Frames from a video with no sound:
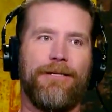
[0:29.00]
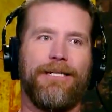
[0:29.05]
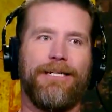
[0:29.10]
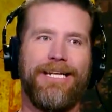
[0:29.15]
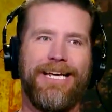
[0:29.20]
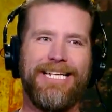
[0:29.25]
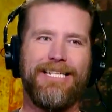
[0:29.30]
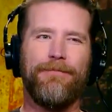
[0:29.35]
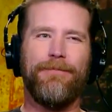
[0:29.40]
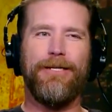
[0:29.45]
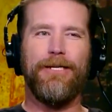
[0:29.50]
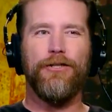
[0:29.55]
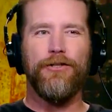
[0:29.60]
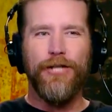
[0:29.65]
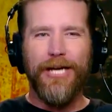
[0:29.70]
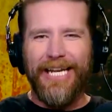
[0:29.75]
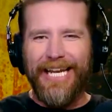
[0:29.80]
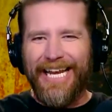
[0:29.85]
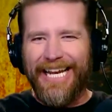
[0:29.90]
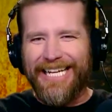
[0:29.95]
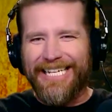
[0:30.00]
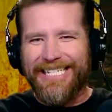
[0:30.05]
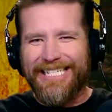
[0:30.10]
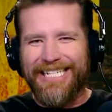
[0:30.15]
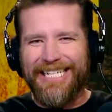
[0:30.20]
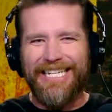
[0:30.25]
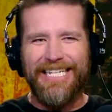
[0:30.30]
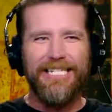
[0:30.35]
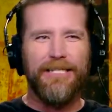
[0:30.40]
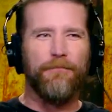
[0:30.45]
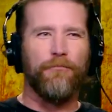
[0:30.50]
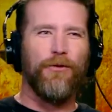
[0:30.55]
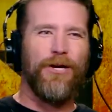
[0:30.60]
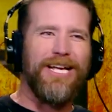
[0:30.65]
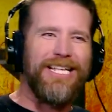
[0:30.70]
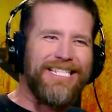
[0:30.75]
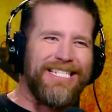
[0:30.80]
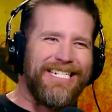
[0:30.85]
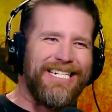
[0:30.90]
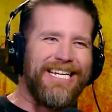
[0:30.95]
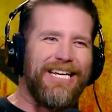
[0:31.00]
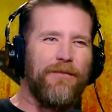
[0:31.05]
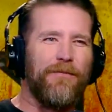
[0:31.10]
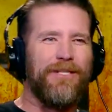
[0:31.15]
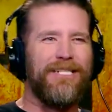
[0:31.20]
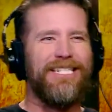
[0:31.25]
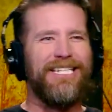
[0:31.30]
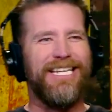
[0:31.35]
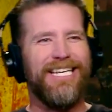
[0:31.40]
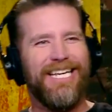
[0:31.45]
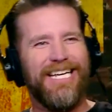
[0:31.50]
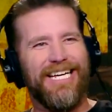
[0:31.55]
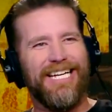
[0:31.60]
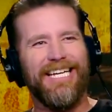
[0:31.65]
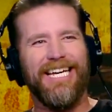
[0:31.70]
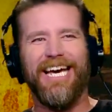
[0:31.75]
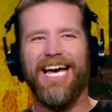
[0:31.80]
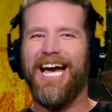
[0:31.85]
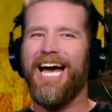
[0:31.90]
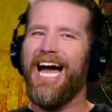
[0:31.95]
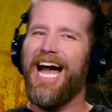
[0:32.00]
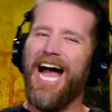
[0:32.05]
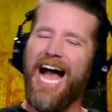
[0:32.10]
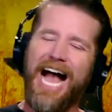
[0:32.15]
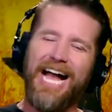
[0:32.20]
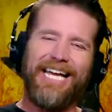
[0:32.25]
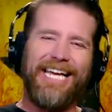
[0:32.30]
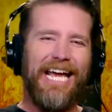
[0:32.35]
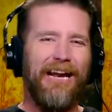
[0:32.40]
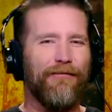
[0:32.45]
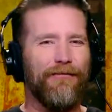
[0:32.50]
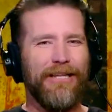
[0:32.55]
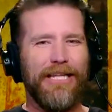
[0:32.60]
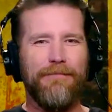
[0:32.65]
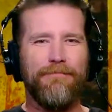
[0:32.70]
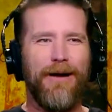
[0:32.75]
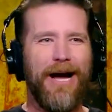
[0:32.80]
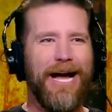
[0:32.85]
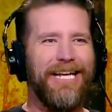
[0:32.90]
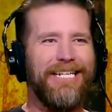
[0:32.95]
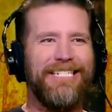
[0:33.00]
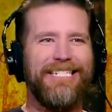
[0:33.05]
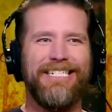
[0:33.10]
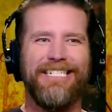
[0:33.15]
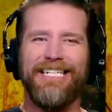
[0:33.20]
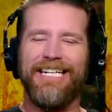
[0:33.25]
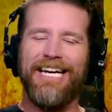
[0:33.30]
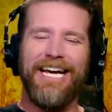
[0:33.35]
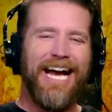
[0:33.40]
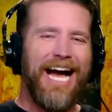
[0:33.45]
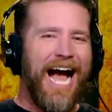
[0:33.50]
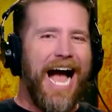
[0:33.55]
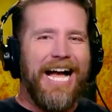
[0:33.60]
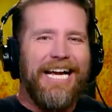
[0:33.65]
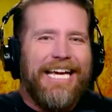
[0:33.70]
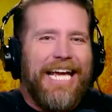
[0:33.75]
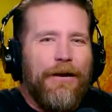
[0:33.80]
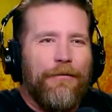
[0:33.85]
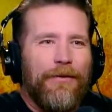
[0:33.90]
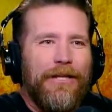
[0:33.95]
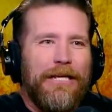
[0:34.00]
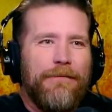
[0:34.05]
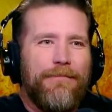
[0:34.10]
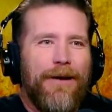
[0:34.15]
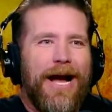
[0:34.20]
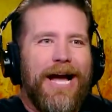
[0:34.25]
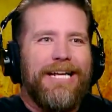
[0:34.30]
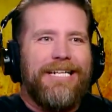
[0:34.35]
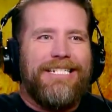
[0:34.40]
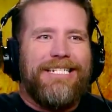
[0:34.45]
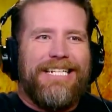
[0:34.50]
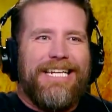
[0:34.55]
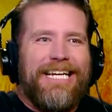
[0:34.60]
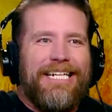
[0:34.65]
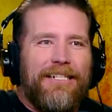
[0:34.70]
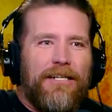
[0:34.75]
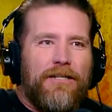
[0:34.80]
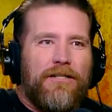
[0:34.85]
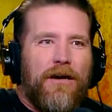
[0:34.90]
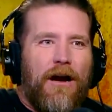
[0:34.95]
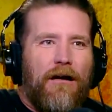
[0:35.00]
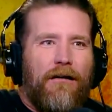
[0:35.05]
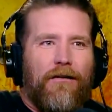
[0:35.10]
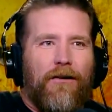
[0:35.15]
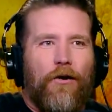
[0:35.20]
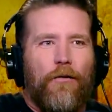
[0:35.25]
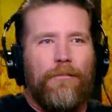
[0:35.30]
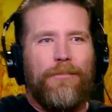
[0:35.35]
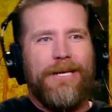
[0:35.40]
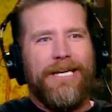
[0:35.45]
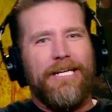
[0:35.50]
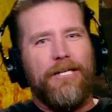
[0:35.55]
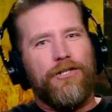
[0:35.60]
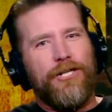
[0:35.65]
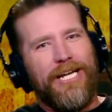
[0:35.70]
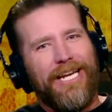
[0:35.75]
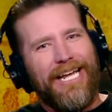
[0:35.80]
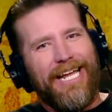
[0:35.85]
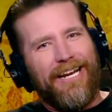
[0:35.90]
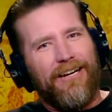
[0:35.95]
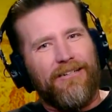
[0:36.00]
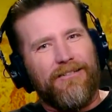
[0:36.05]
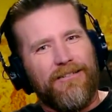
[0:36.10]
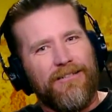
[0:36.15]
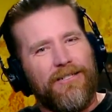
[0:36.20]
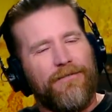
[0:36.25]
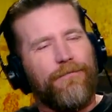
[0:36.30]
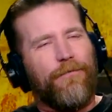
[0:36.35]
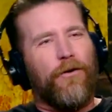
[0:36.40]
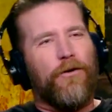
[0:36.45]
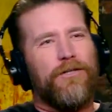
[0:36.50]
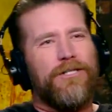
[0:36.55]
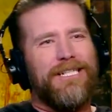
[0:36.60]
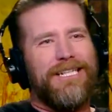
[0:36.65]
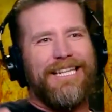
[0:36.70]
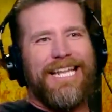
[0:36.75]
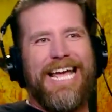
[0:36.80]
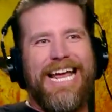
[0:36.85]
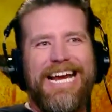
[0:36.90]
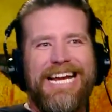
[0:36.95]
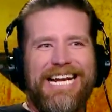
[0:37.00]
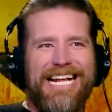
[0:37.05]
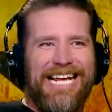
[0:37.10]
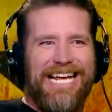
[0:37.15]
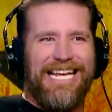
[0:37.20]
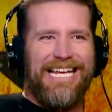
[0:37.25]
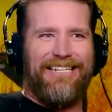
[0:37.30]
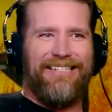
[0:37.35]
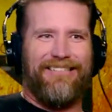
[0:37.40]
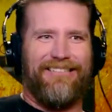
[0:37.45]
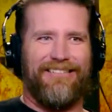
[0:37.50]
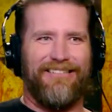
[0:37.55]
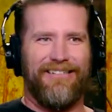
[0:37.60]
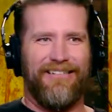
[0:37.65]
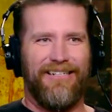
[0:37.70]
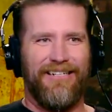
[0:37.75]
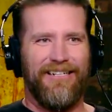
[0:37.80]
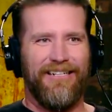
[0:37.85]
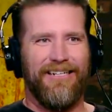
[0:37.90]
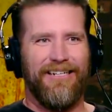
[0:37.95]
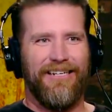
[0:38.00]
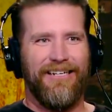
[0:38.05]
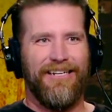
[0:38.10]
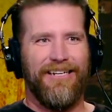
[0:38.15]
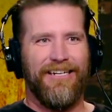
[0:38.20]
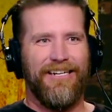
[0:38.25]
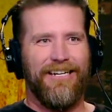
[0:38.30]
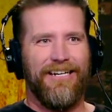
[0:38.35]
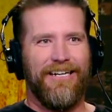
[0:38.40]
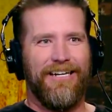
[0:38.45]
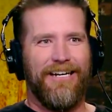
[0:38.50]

lesbian Jen Aniston is president with Tig. I can't really buy I can't really buy Tig Notaro being Jen Anderson's first lady. Why? Who do